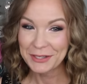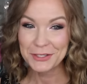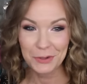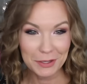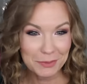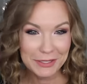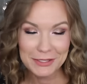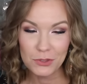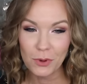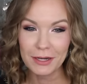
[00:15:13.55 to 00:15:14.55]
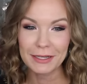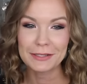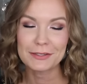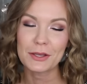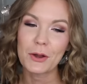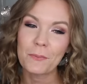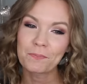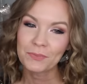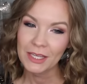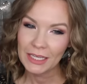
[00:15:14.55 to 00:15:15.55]
So I've been sweating,
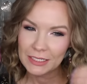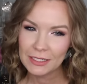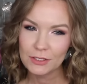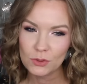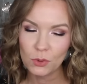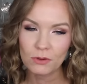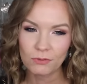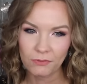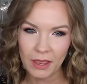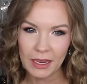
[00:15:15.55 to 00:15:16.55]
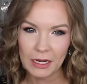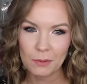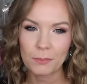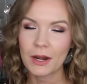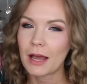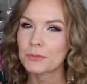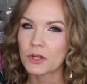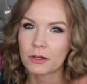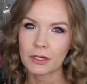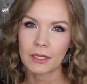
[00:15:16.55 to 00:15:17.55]
so it did sort of fade, but I'm
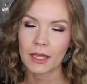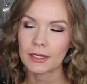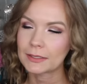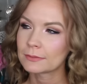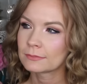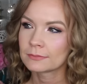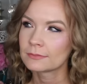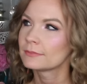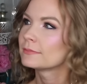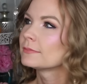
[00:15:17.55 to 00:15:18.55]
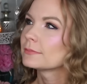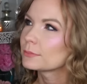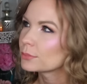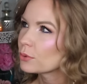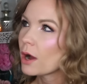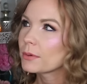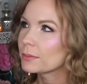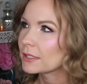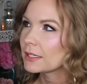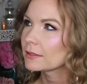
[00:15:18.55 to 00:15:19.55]
talking like
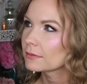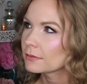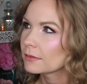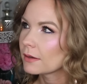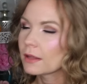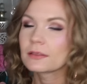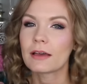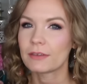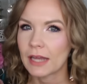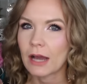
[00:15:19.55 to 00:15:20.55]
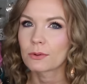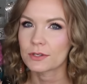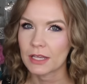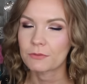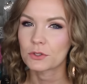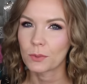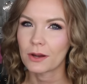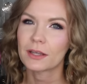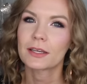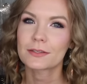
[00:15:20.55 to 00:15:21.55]
probably 11 hours after
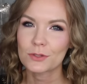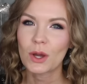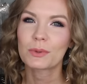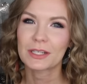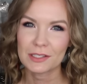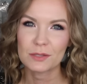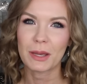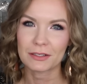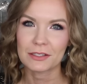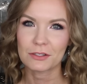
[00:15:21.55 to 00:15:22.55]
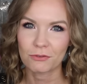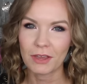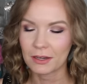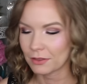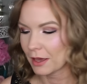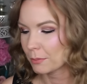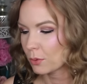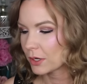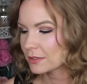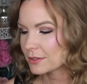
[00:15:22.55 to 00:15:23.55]
wearing it. So I would expect it to fade at that
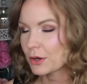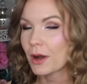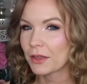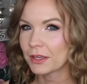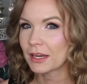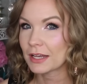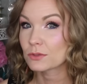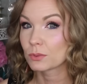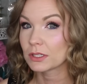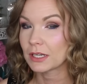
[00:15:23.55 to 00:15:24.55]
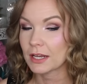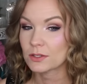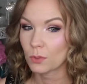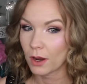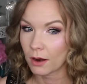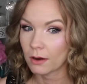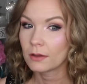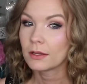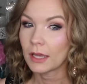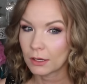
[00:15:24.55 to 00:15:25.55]
point. So I think it has really nice wear
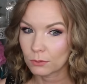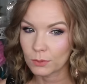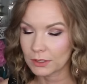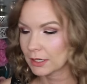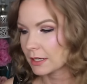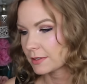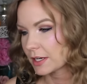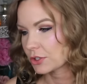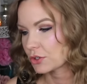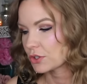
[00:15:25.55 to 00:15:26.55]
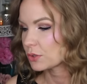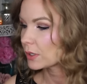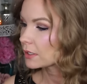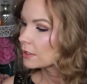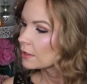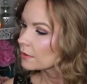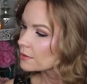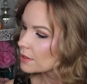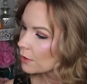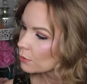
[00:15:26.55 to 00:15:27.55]
and really nice texture to it.
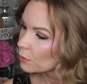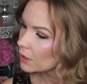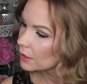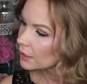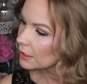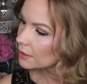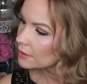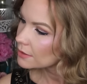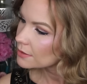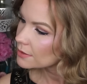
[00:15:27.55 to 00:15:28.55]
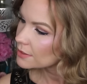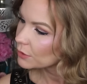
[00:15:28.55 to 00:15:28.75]
This other one is